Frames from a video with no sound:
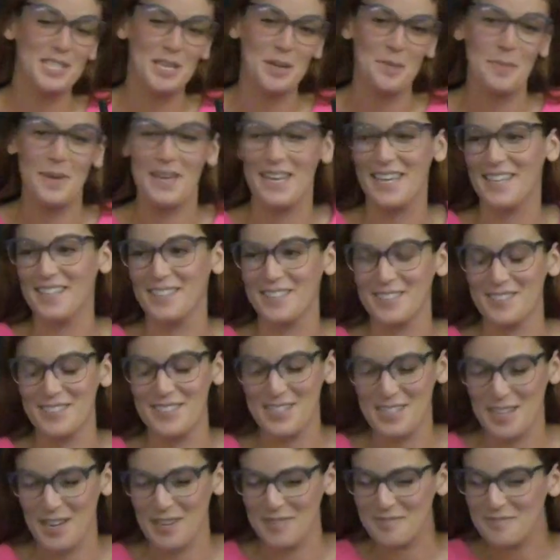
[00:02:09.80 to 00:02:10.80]
You know,
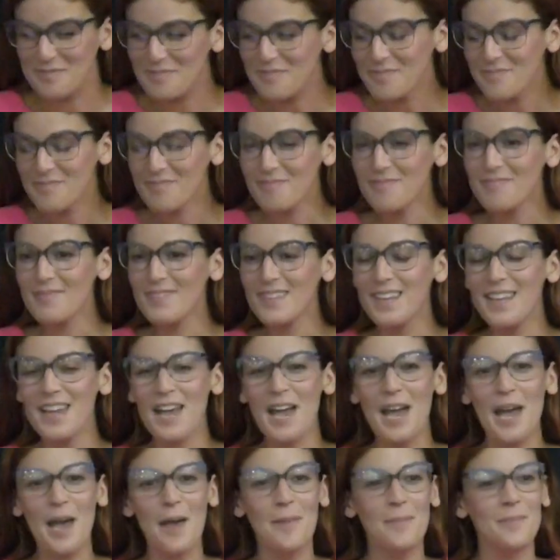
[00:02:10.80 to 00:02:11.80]
everybody goes to the
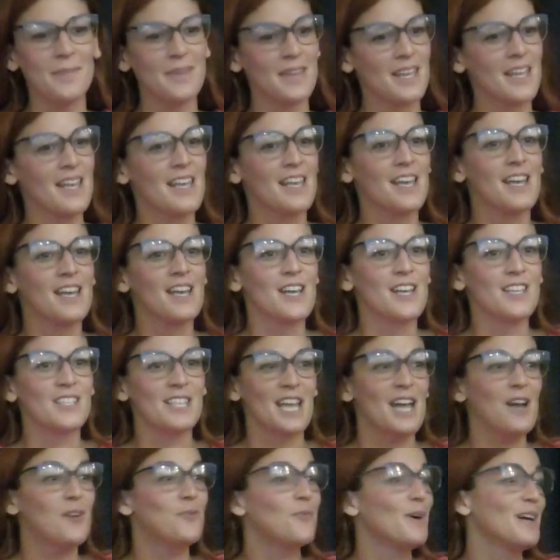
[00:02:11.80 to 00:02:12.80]
fairground,
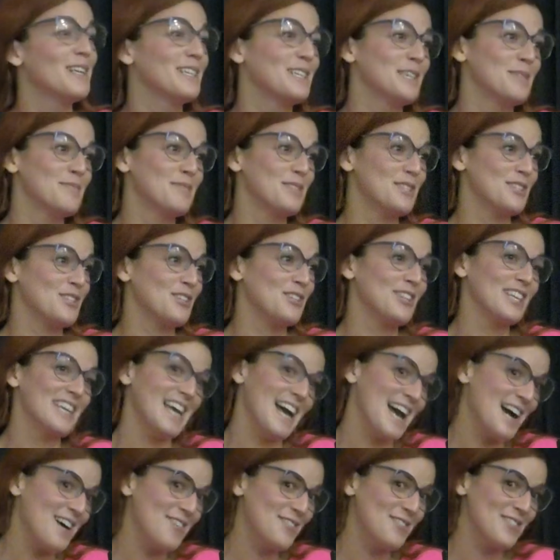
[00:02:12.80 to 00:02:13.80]
everybody loves the
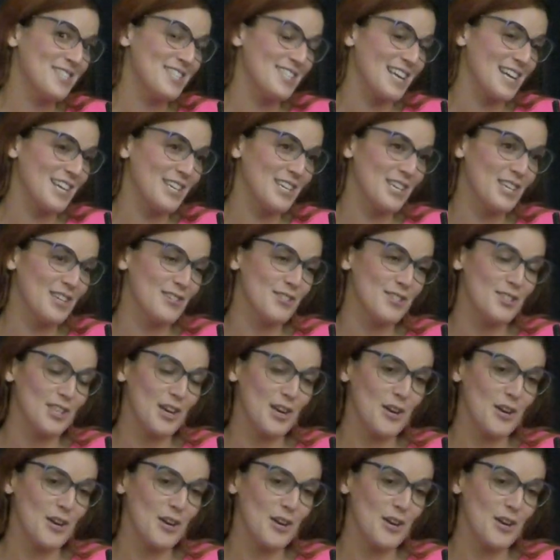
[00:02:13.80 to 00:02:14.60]
fairground, but not many people